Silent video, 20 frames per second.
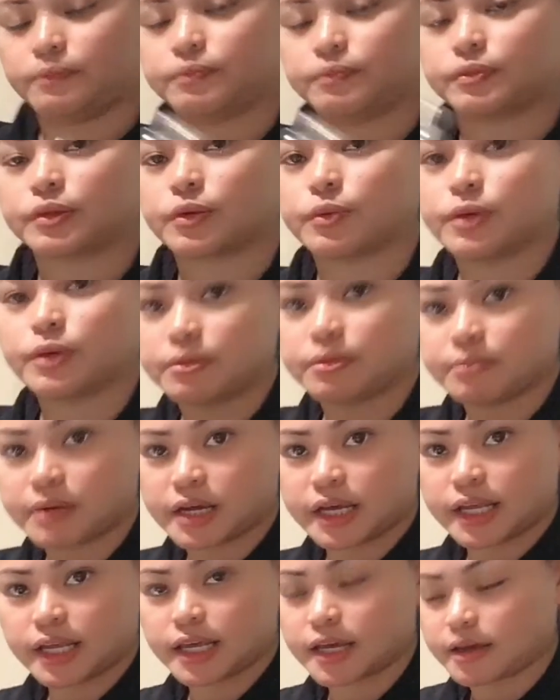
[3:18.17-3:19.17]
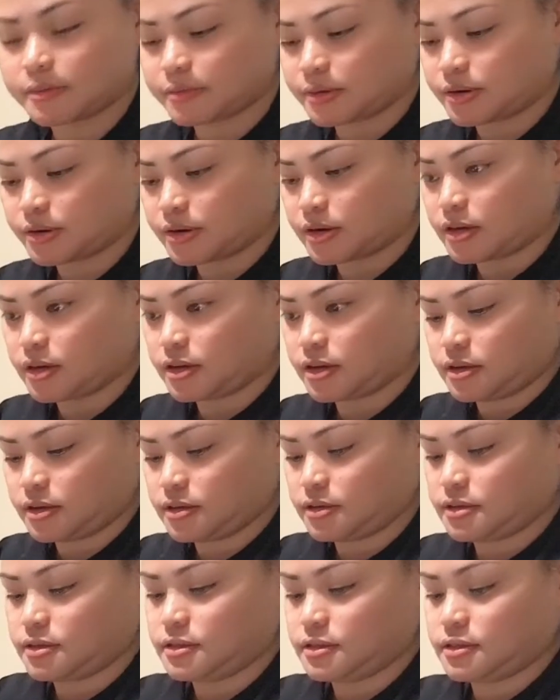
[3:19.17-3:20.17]
with my camera.
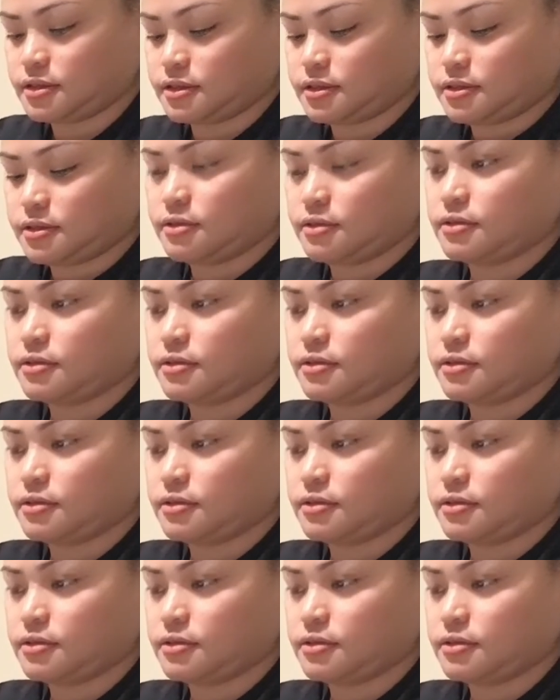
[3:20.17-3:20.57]
So